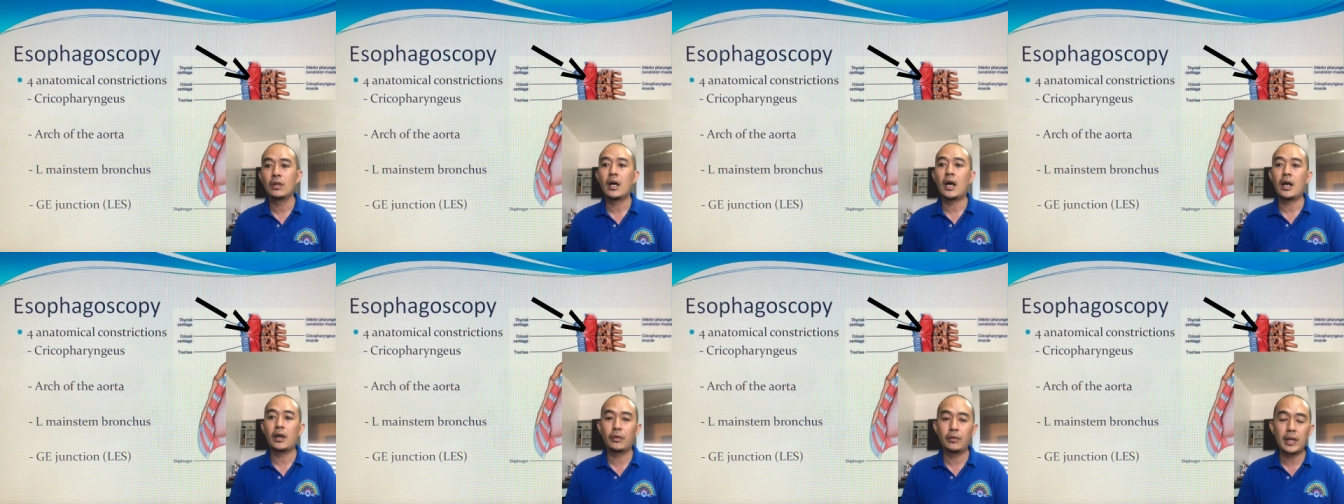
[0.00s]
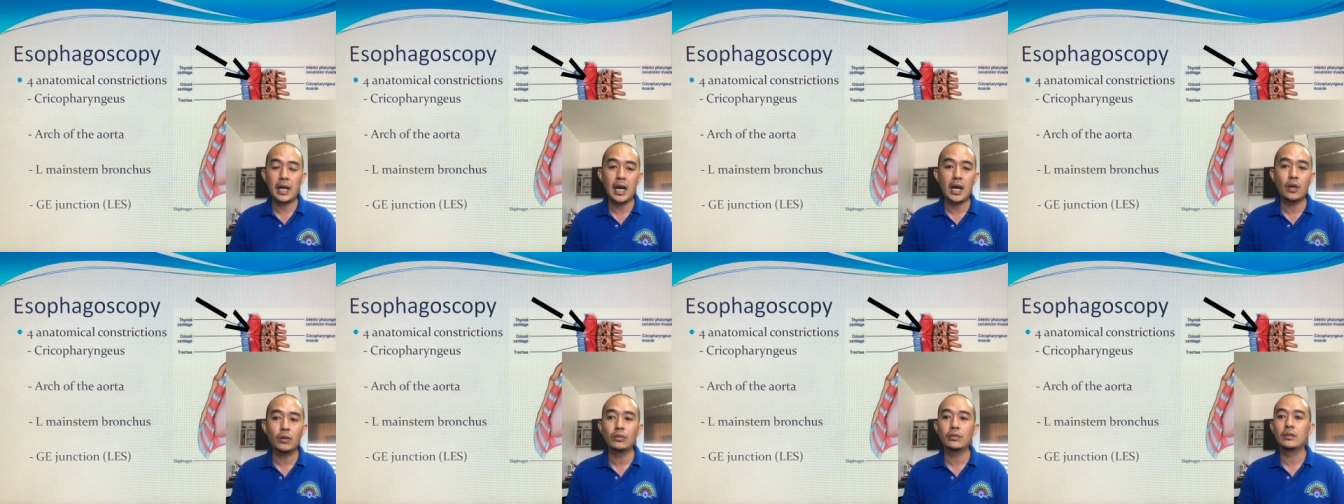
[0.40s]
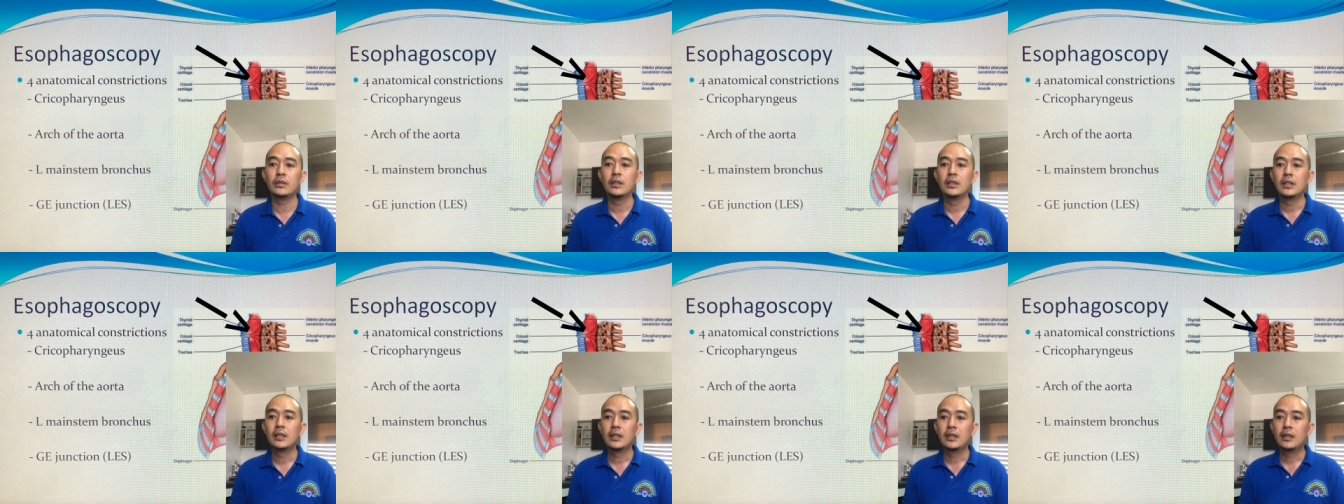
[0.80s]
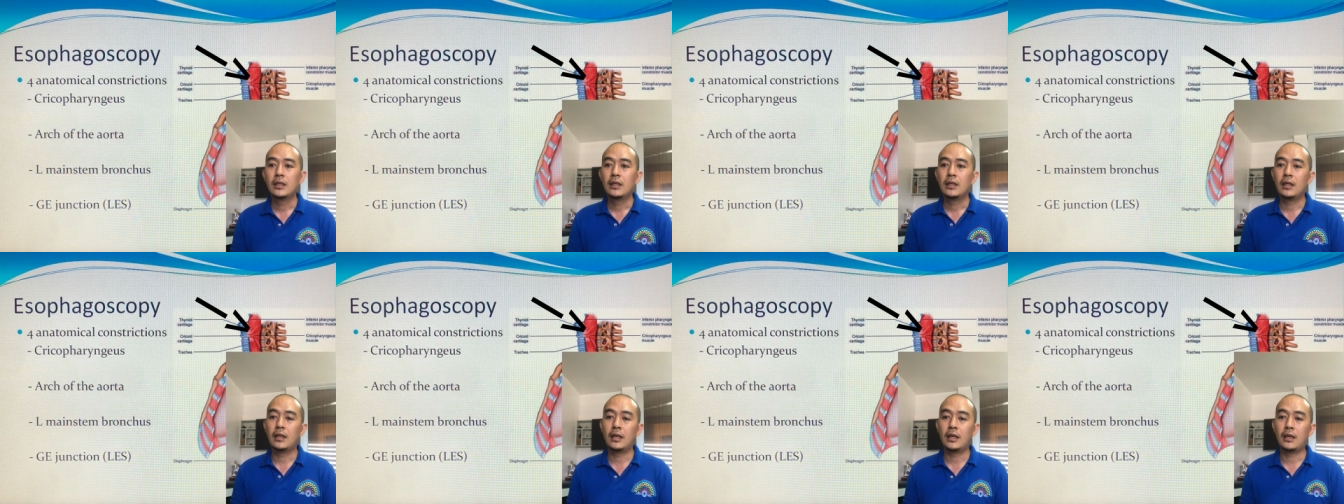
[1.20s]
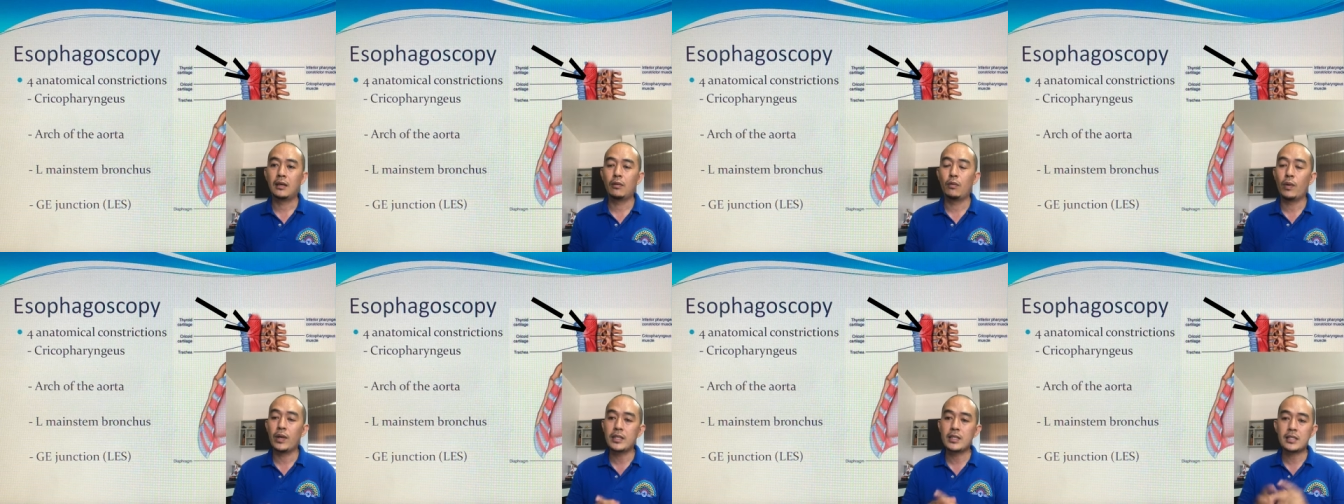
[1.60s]
around
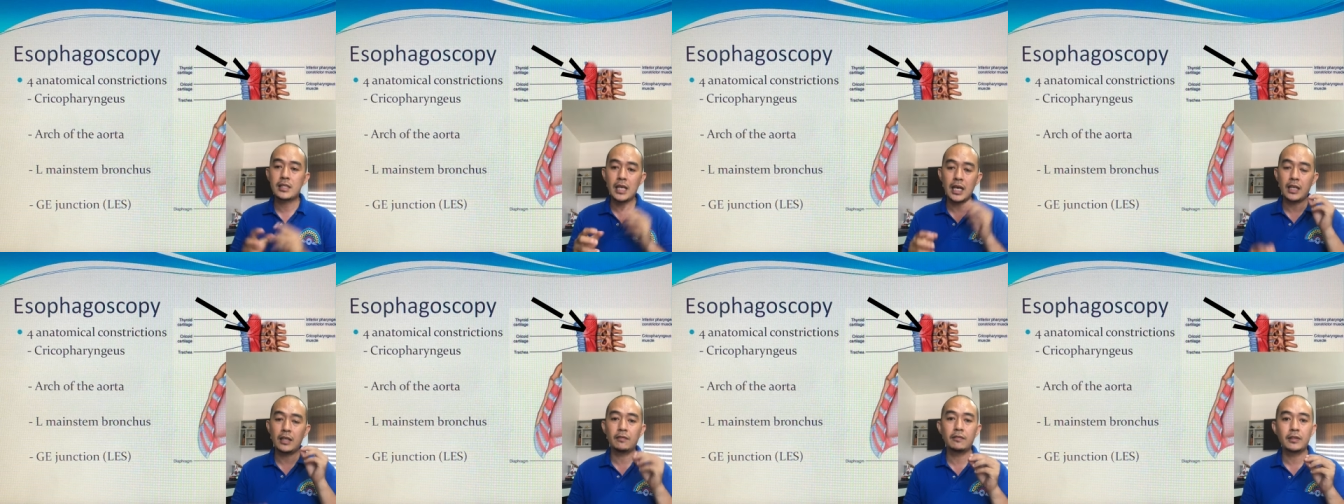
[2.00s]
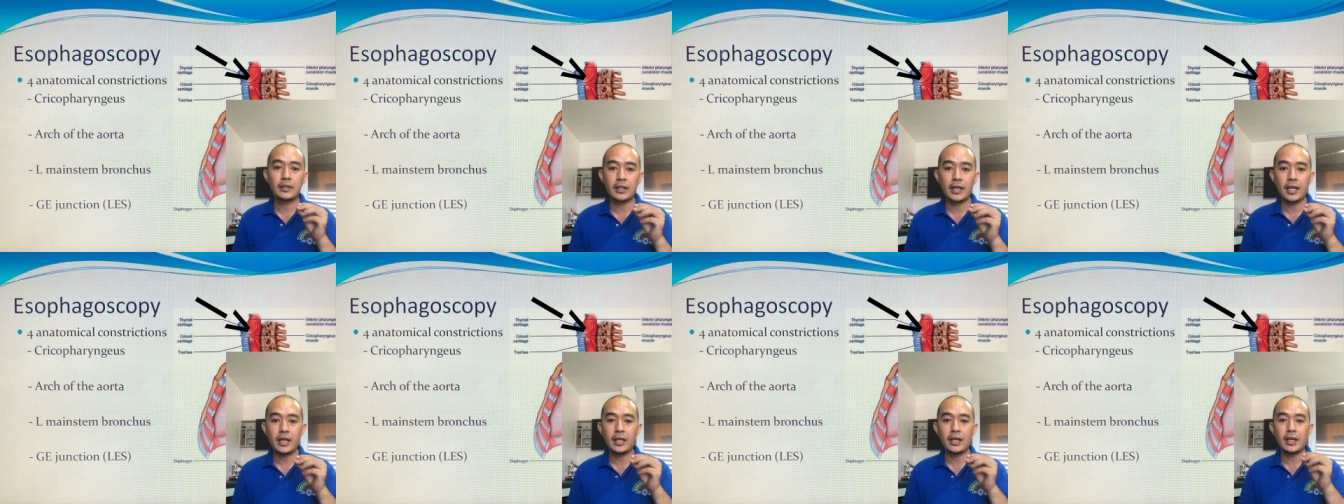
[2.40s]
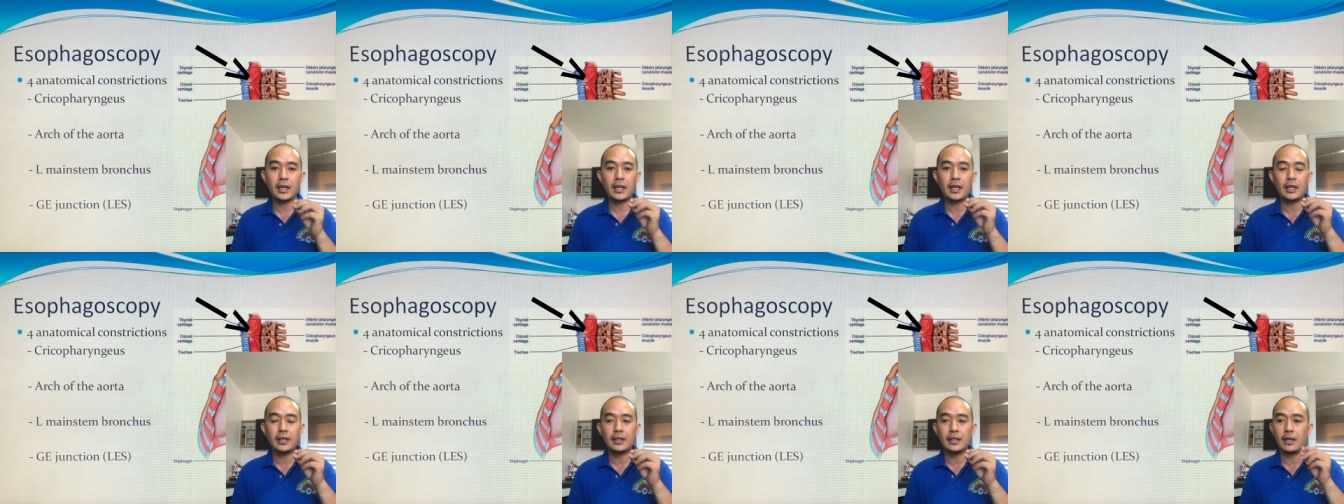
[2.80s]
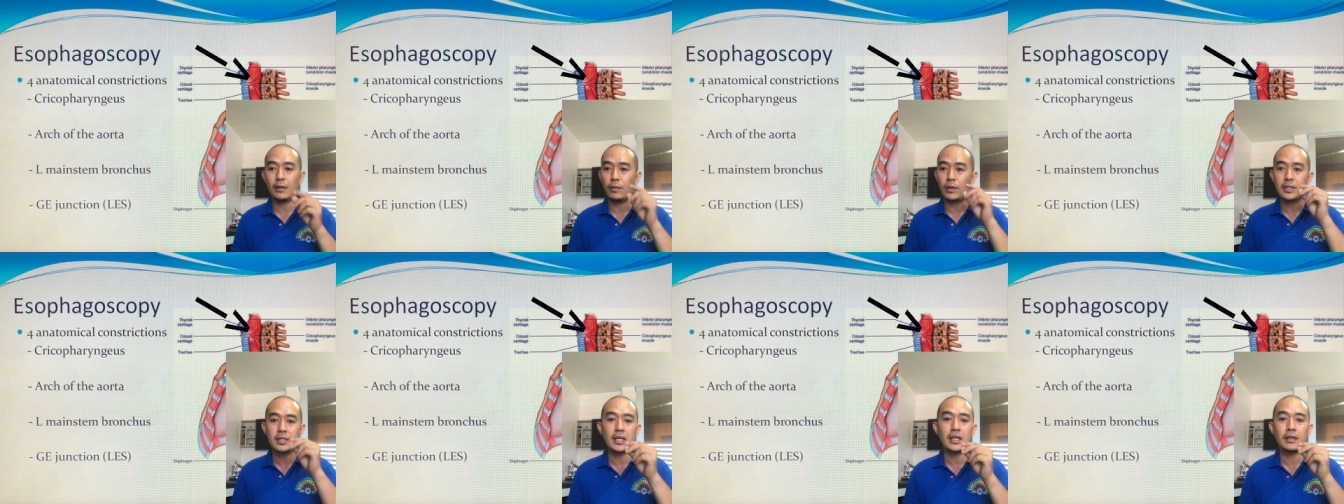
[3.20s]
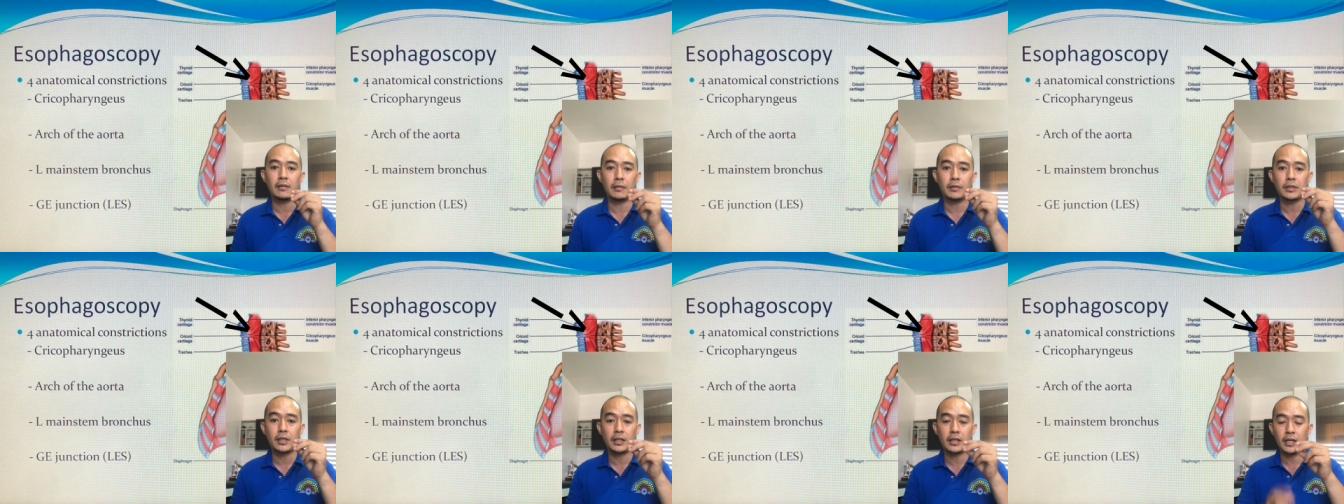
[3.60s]
one side of the trachea, one side of
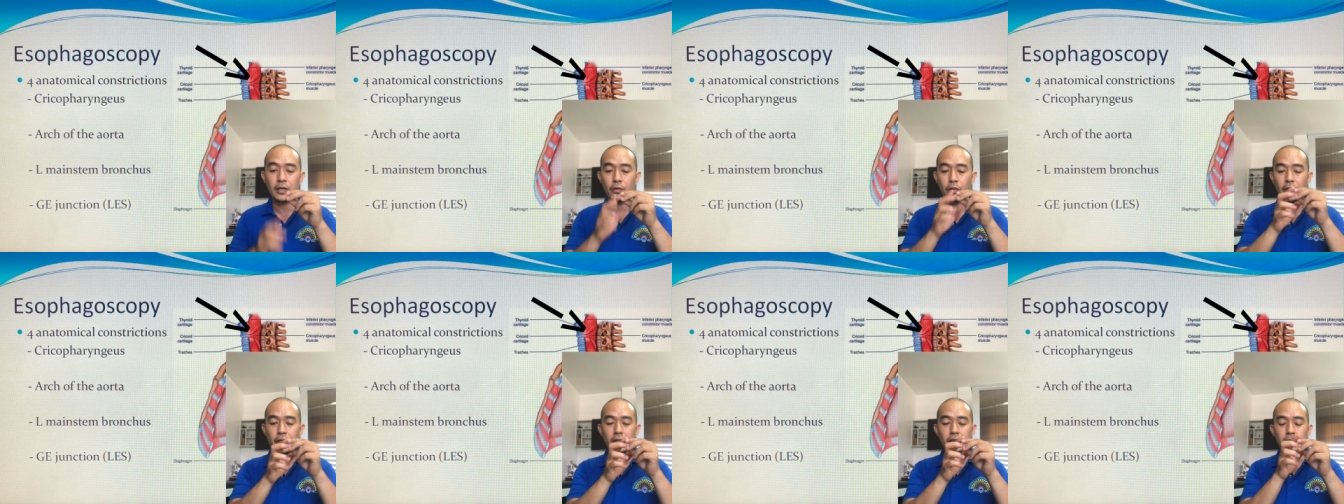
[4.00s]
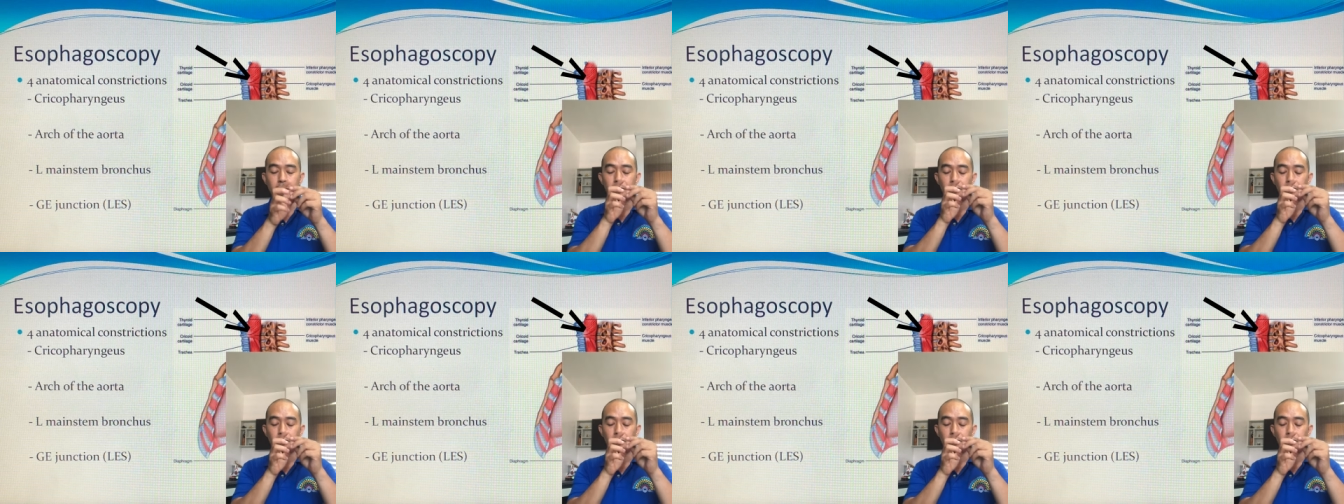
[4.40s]
the cricoid